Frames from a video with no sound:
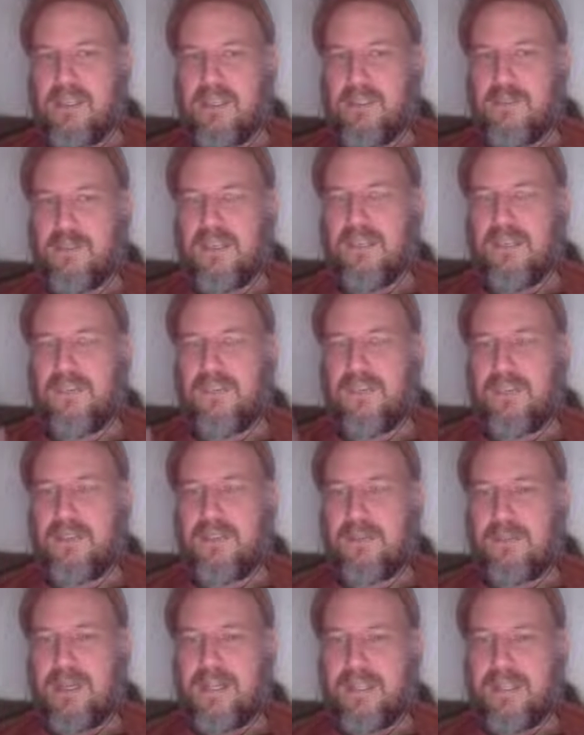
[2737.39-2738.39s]
You can see
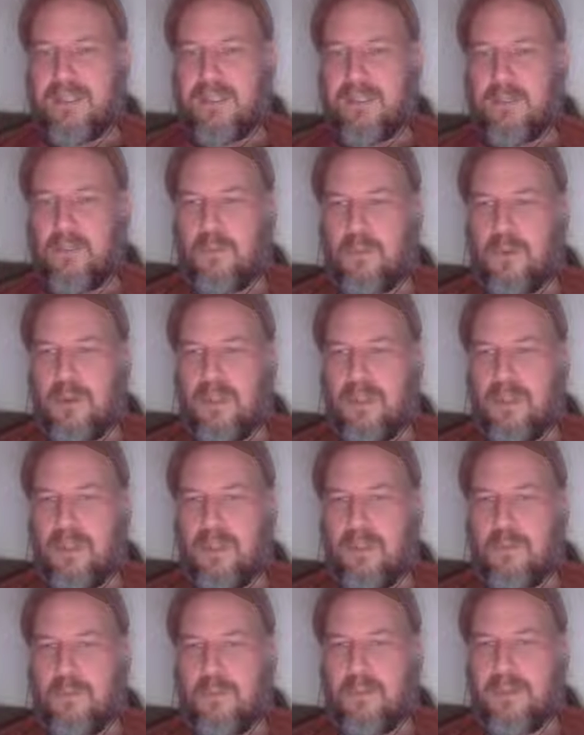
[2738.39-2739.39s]
the writing on the
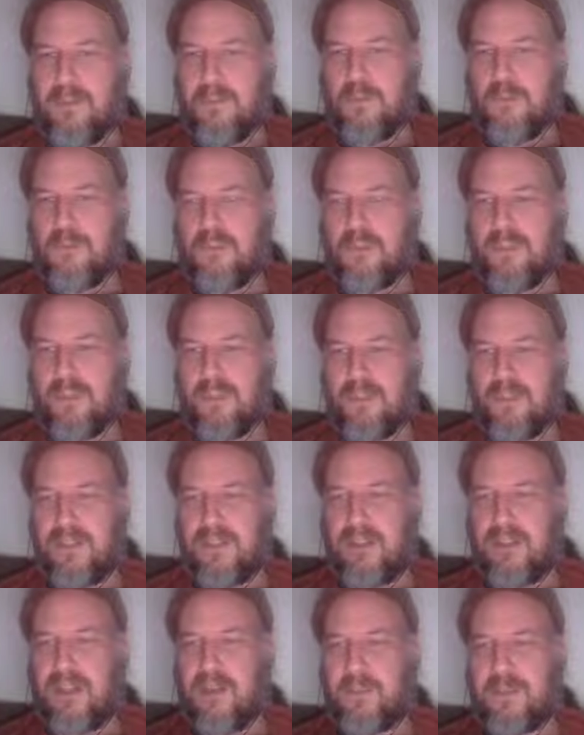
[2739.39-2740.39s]
wall when you see a
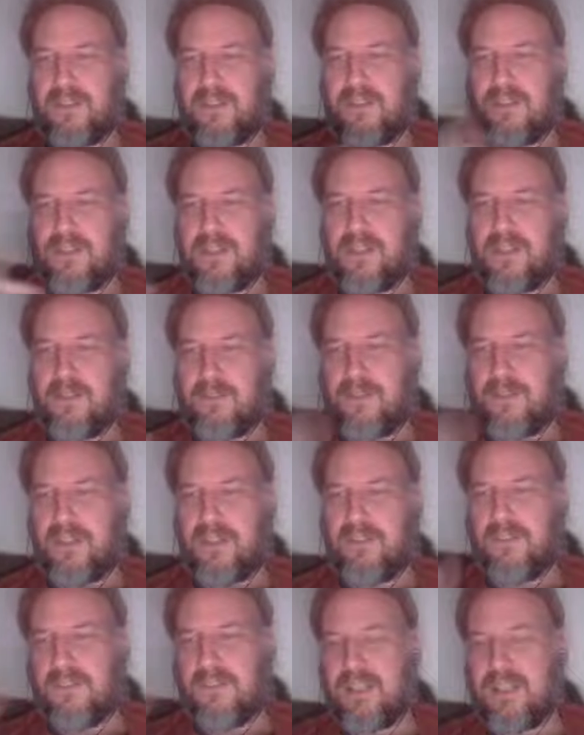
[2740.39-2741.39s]
common theme
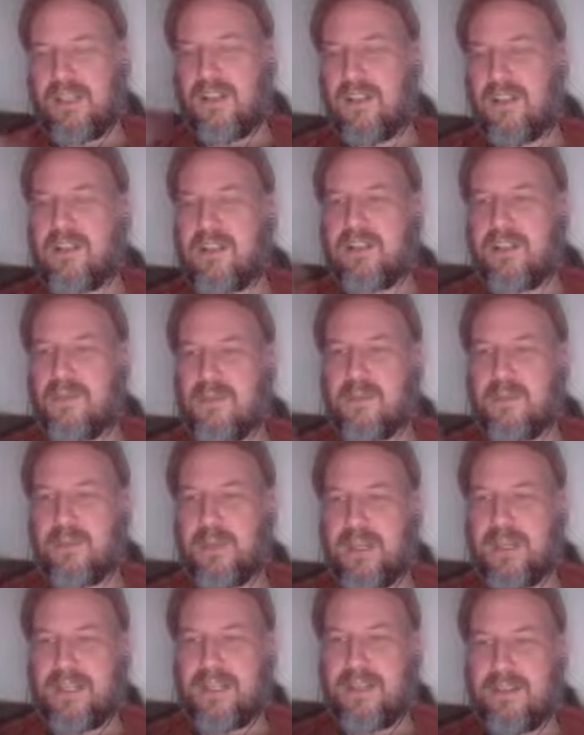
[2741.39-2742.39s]
that's in a lot of different
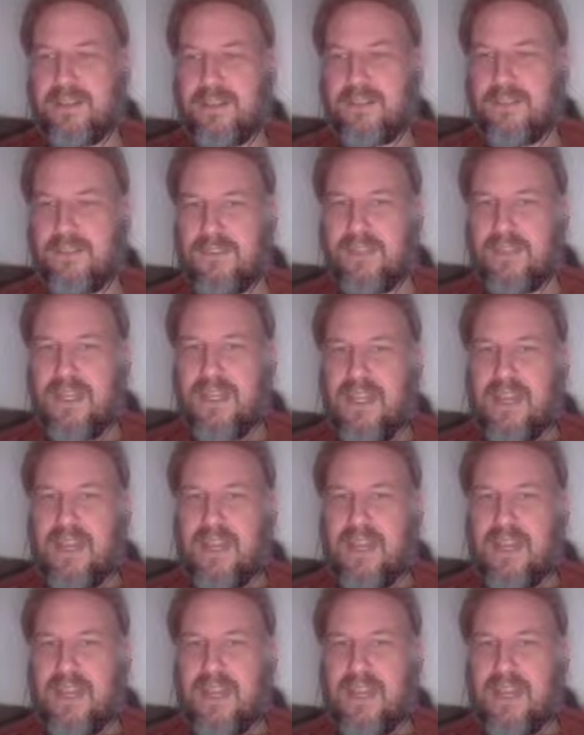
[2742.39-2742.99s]
brain areas.